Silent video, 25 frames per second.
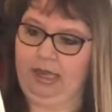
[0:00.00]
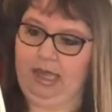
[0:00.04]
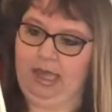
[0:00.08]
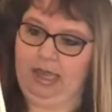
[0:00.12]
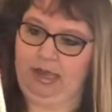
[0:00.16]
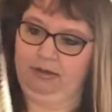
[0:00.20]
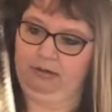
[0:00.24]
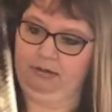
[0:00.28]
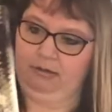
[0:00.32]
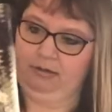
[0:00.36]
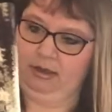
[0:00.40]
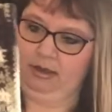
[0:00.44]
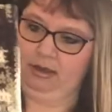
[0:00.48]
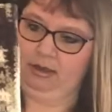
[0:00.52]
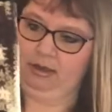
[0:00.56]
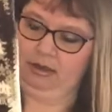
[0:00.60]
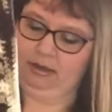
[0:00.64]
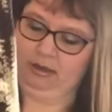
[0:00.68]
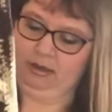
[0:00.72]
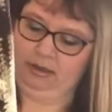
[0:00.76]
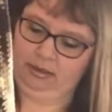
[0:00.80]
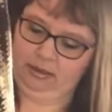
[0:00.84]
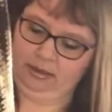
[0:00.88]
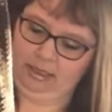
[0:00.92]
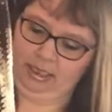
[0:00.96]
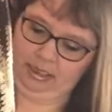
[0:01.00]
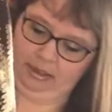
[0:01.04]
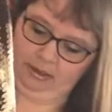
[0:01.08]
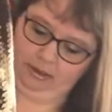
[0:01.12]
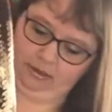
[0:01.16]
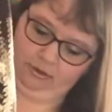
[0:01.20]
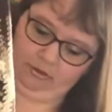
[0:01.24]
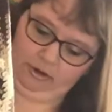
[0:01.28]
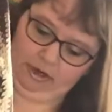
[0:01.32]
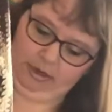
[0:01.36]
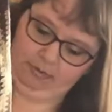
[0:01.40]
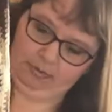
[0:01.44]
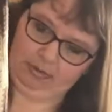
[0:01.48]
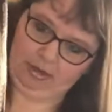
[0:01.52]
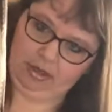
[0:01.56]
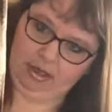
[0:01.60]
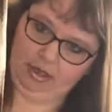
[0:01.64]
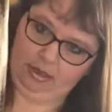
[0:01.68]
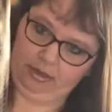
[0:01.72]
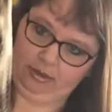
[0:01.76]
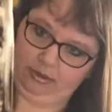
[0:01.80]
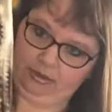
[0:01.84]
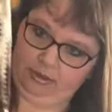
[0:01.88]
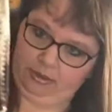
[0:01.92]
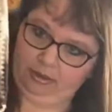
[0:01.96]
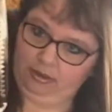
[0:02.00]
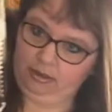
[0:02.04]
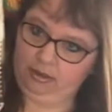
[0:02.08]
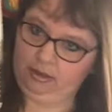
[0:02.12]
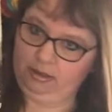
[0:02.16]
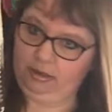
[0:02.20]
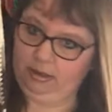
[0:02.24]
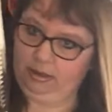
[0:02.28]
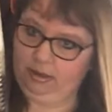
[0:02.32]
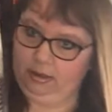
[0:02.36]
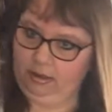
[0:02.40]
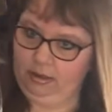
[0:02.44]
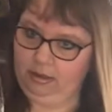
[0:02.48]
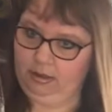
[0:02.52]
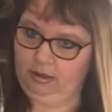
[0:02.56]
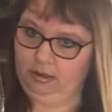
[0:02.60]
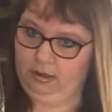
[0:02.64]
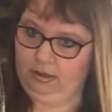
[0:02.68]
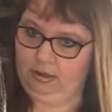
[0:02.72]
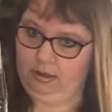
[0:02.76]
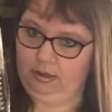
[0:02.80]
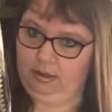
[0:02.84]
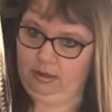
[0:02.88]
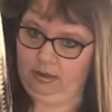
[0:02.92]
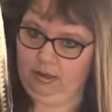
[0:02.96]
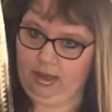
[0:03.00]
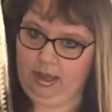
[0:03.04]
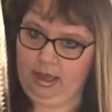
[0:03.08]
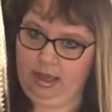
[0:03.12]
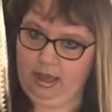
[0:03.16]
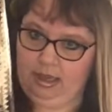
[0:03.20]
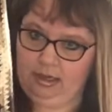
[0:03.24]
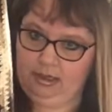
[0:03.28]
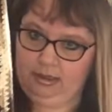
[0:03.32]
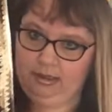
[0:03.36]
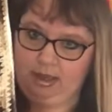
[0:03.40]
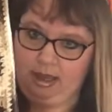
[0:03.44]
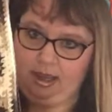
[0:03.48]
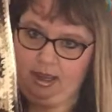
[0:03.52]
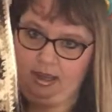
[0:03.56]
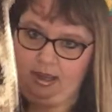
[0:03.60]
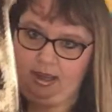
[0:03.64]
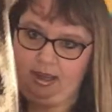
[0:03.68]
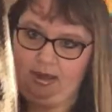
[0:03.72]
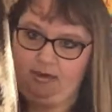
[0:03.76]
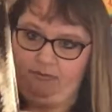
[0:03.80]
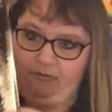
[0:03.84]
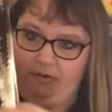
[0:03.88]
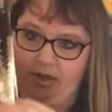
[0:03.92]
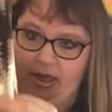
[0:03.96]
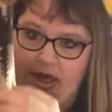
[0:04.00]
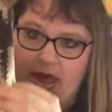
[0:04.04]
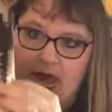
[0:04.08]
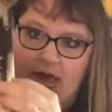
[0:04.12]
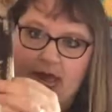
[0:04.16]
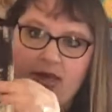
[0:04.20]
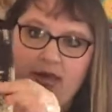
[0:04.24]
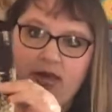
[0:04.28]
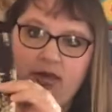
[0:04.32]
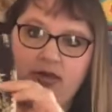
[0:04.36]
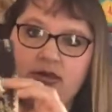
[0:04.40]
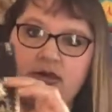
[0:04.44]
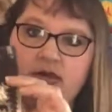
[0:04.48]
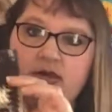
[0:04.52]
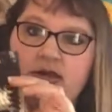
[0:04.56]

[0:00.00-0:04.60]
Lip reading: and like a cream color, and I have added